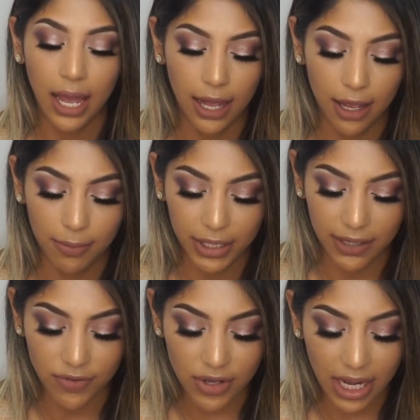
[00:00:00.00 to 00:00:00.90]
But
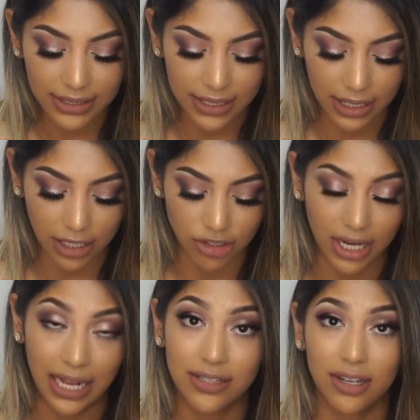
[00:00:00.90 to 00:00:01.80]
if you guys didn't get
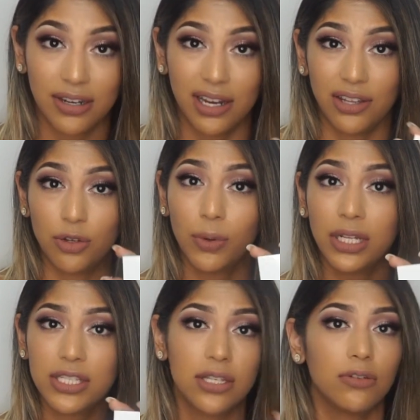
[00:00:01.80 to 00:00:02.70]
your hands on it and you
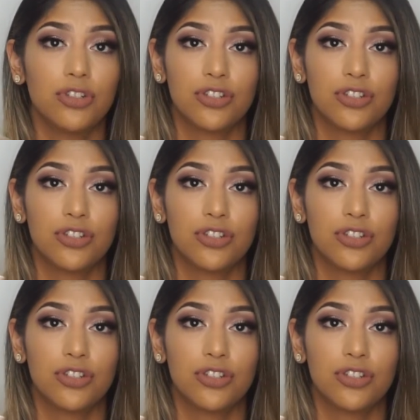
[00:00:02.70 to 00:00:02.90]
want to,